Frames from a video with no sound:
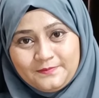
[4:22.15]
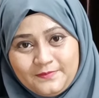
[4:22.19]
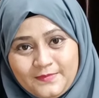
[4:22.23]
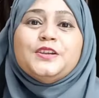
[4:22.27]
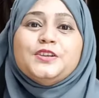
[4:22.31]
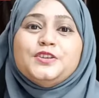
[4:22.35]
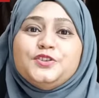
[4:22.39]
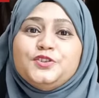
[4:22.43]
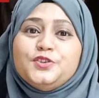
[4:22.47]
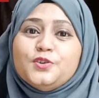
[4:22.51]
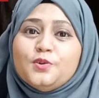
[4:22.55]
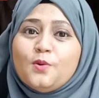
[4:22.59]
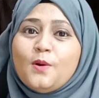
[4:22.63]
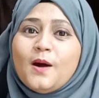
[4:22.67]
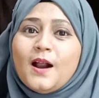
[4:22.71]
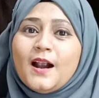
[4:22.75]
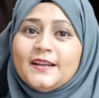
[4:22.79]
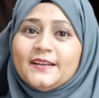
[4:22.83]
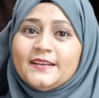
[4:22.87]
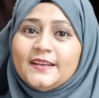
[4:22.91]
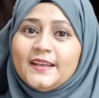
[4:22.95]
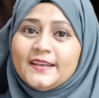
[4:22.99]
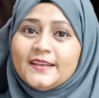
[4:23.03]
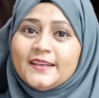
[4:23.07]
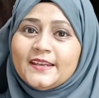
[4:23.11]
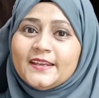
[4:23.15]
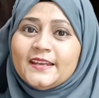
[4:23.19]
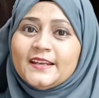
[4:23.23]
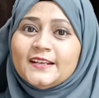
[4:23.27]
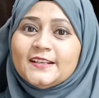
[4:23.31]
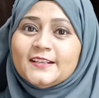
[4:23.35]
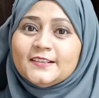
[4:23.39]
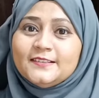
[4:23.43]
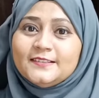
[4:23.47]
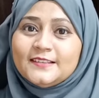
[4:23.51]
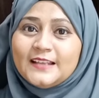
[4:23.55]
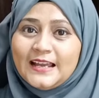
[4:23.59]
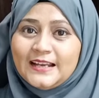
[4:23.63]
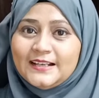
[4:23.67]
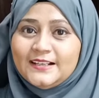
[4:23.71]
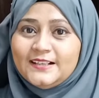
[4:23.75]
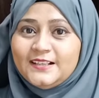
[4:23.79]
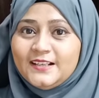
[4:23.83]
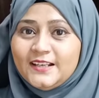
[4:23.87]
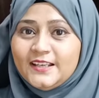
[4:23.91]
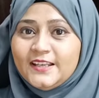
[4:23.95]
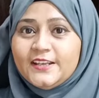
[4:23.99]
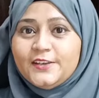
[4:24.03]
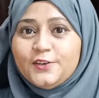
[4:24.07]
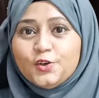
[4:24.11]
You are taking it
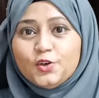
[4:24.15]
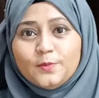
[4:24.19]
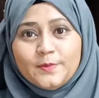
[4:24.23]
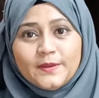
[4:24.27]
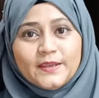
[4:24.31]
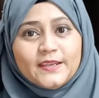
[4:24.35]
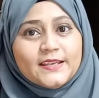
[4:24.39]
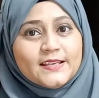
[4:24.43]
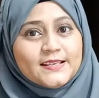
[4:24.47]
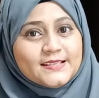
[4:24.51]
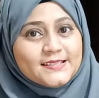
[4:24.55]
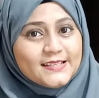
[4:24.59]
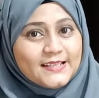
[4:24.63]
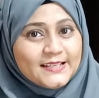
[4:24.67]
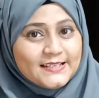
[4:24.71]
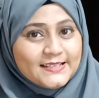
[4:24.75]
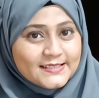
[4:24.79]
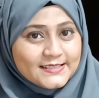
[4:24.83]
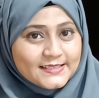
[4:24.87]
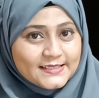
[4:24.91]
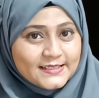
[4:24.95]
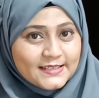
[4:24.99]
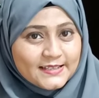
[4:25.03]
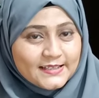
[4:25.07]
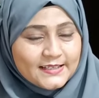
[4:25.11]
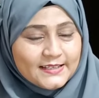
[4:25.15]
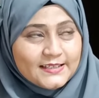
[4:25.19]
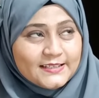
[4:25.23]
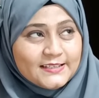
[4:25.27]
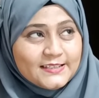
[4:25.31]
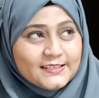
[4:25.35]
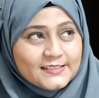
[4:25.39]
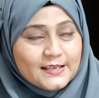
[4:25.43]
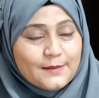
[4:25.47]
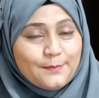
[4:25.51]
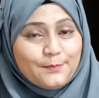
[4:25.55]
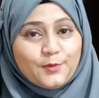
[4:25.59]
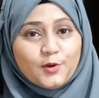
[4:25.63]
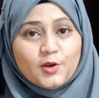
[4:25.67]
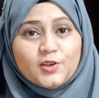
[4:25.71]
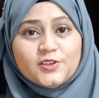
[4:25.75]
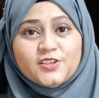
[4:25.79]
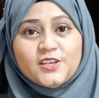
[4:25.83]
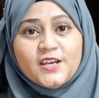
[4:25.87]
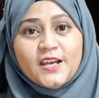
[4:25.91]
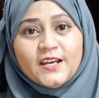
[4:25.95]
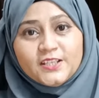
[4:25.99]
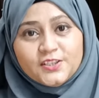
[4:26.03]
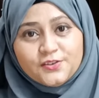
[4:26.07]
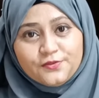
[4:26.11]
lightly, no, because it is a
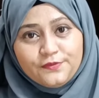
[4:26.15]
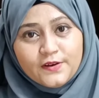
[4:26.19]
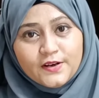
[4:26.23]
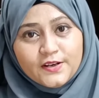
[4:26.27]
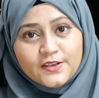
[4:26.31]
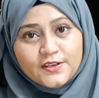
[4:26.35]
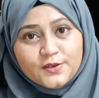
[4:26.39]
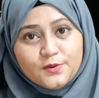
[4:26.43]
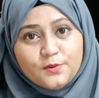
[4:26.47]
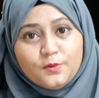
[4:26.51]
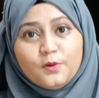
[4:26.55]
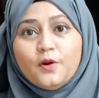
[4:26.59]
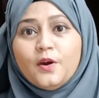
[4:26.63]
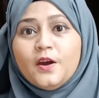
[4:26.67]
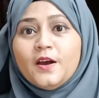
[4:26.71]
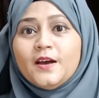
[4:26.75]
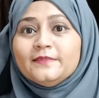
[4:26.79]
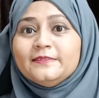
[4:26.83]
project for you.